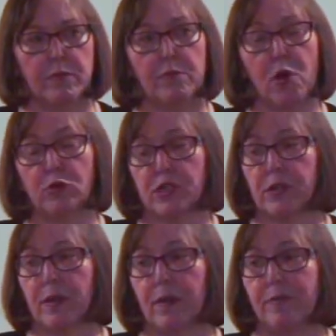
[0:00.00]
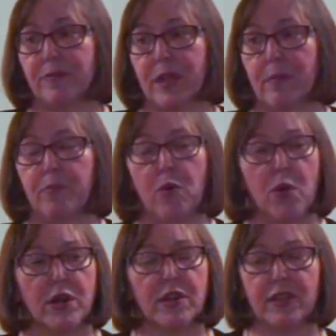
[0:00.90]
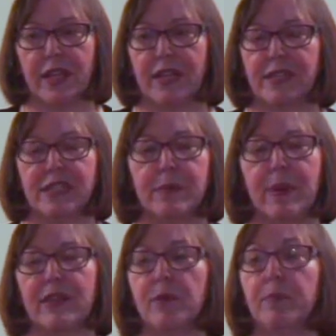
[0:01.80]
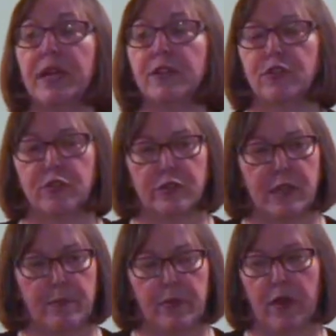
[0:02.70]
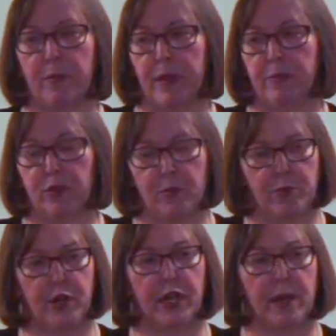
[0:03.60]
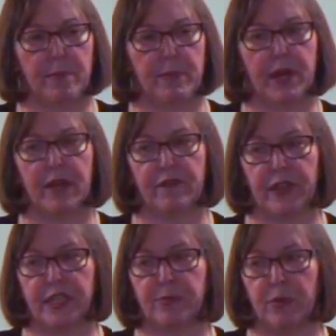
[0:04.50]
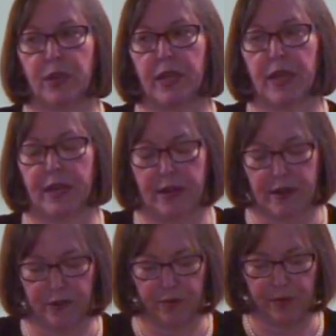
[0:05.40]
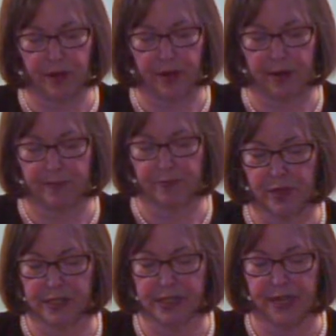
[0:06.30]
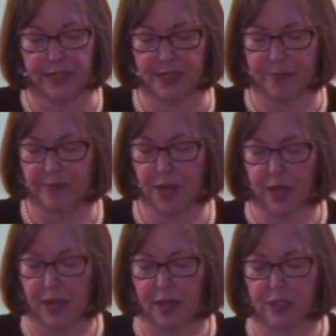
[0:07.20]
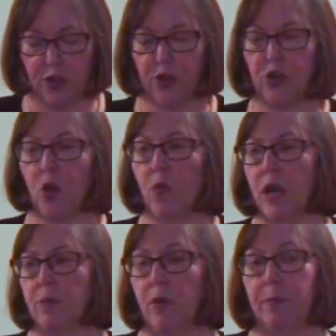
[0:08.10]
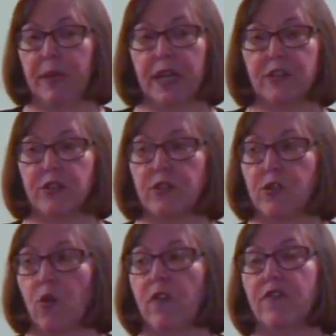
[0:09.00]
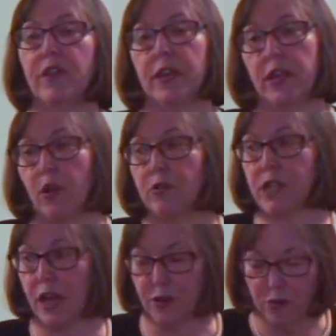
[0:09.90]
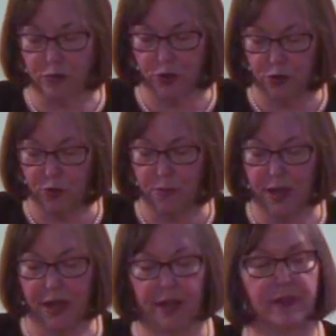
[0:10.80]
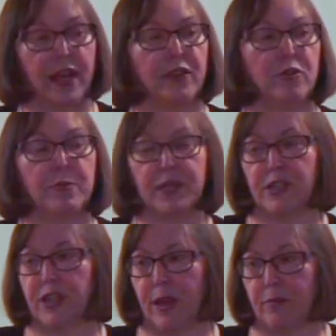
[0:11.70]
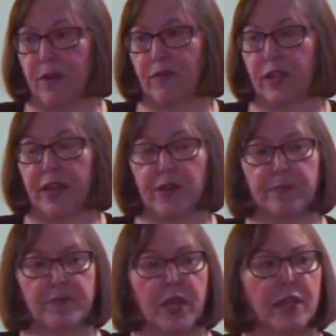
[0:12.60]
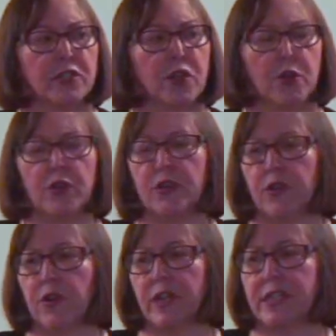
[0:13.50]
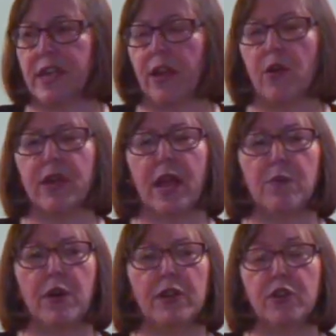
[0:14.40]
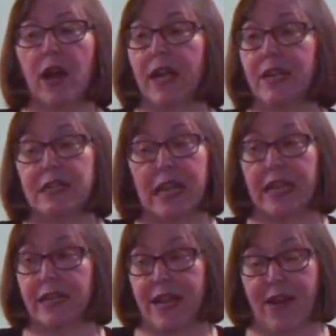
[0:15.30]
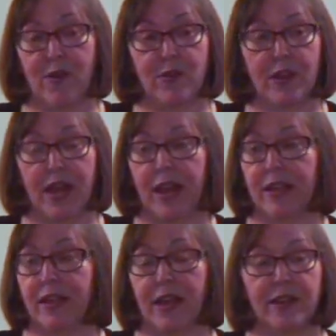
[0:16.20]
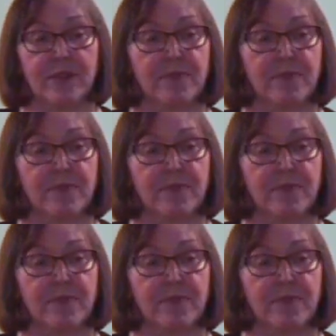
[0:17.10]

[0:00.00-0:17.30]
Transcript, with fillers: most important things is about the pictures that our people are putting up on Facebook and on other um, sites. So you don't want to put pictures or videos on YouTube that you'll be ashamed of later. So you're going to say, okay, well, you know, I can take it down. I can,